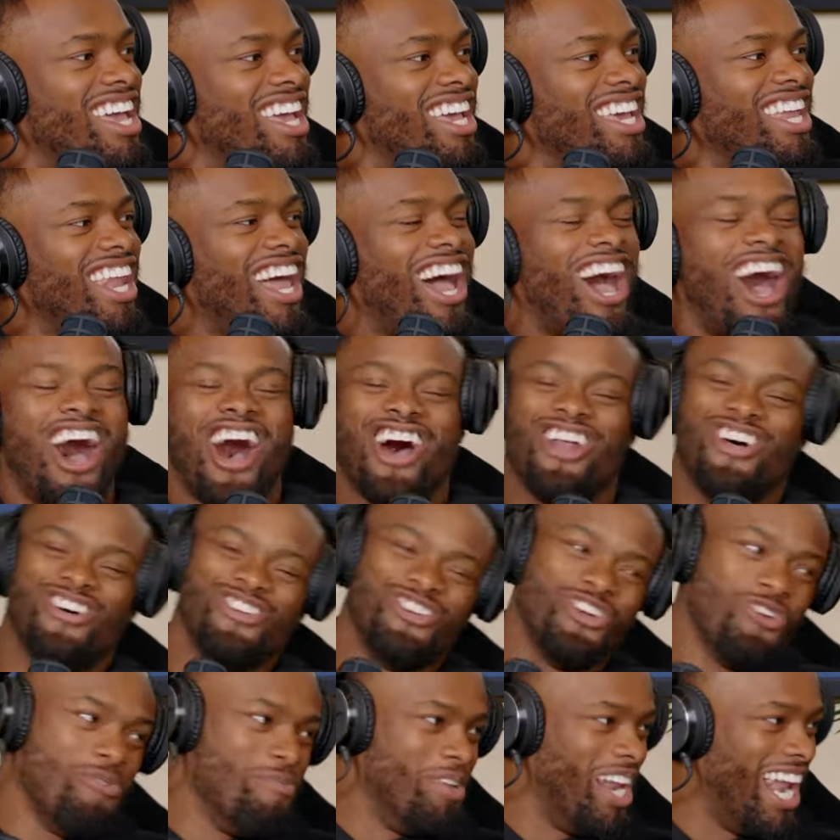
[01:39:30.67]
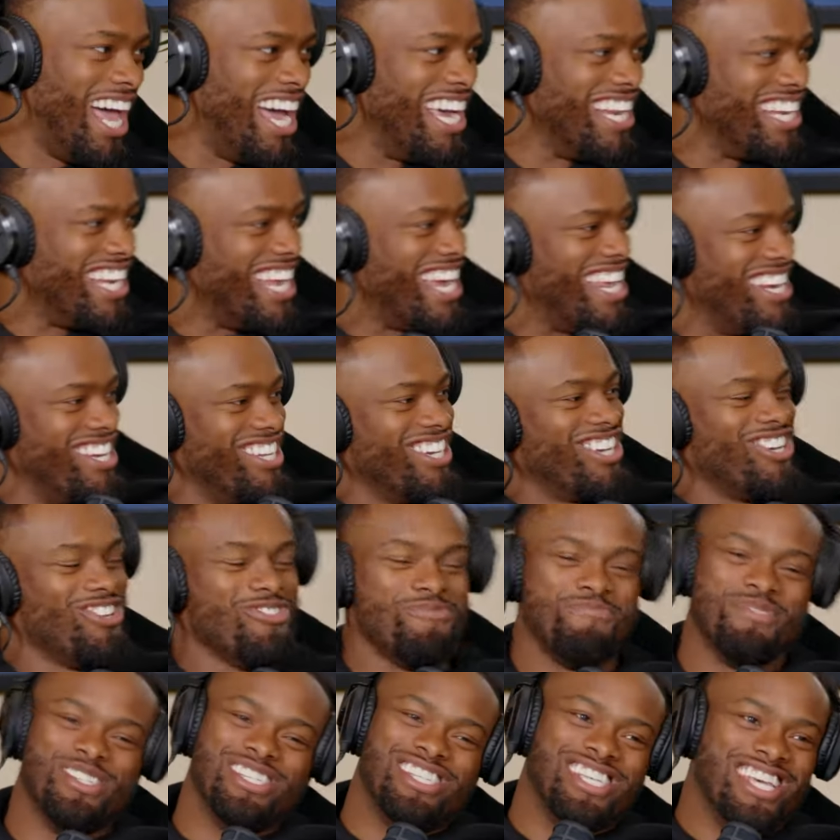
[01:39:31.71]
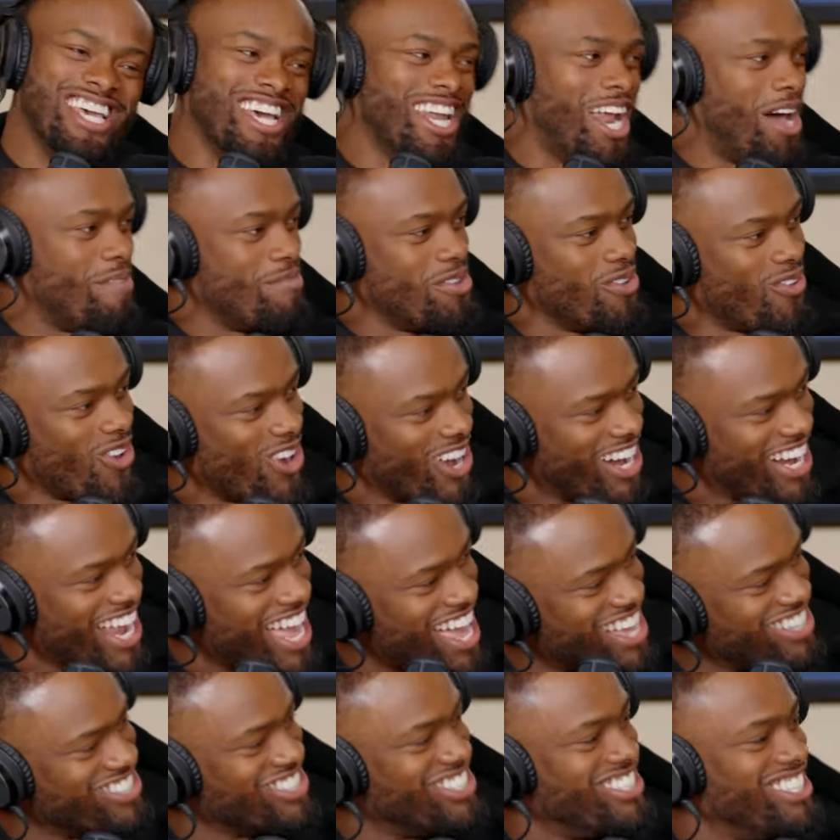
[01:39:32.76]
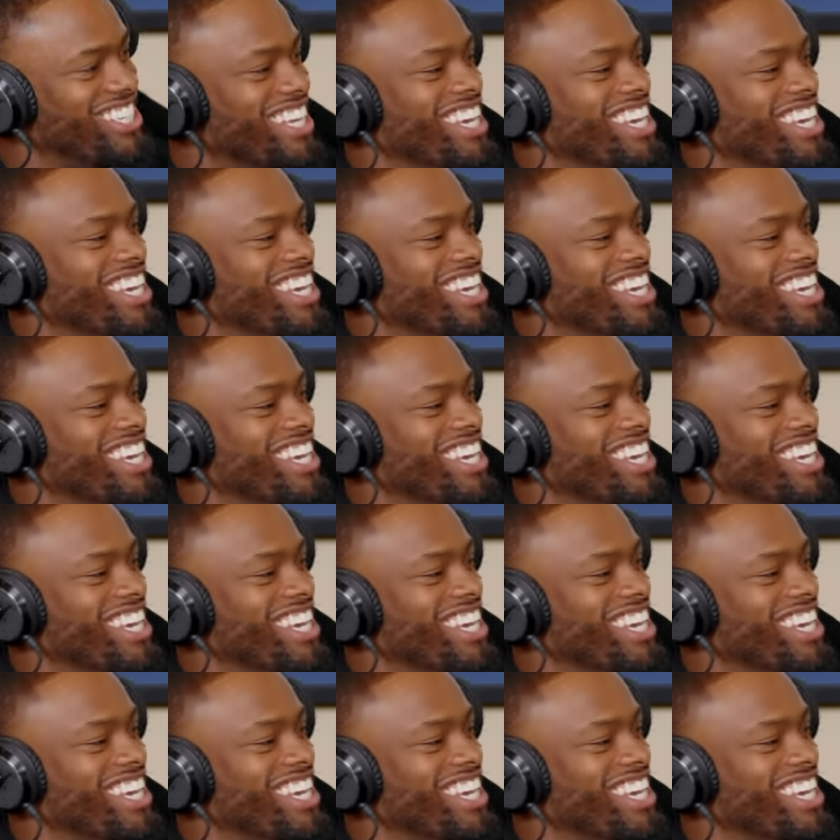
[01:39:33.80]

He like, oh, don't do me like that, nigga. You be seeing I be working out and shit.